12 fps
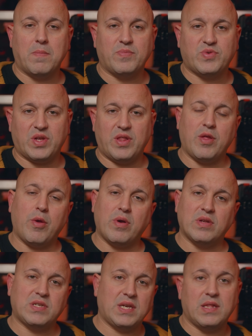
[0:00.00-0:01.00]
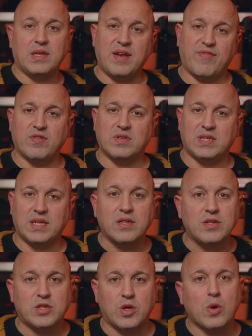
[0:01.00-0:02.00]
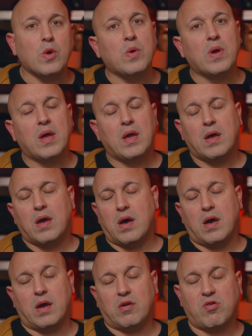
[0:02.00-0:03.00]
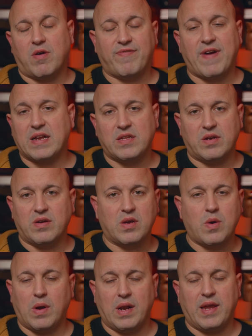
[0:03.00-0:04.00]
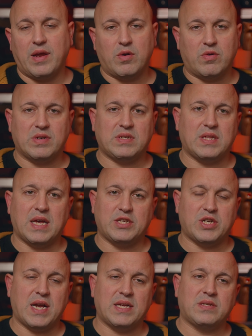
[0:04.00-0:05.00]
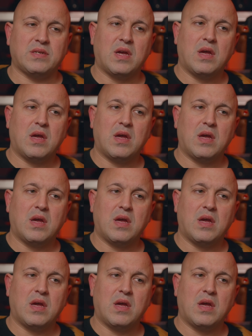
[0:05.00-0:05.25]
so that you can see the difference in the two, crop factor, quality, and all the rest of that jazz.